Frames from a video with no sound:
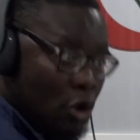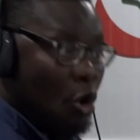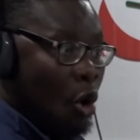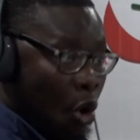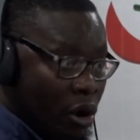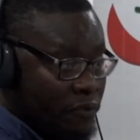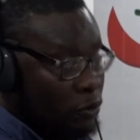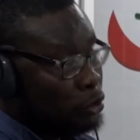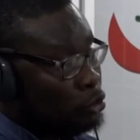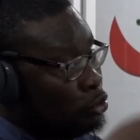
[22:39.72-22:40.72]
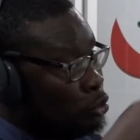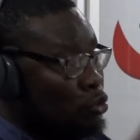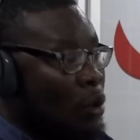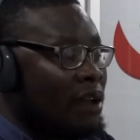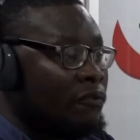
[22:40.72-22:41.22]
or if you choose to
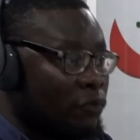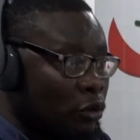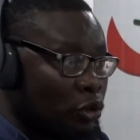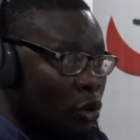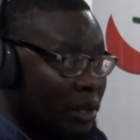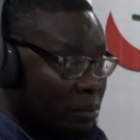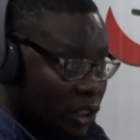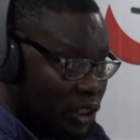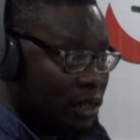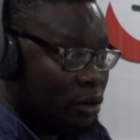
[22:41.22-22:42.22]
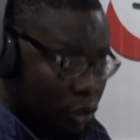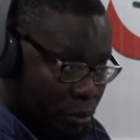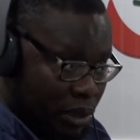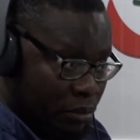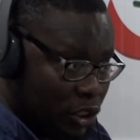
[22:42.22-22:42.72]
go and vote on a machine, there will also
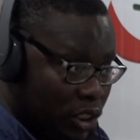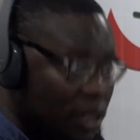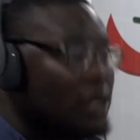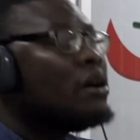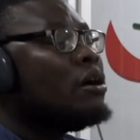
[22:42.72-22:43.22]
be a machine,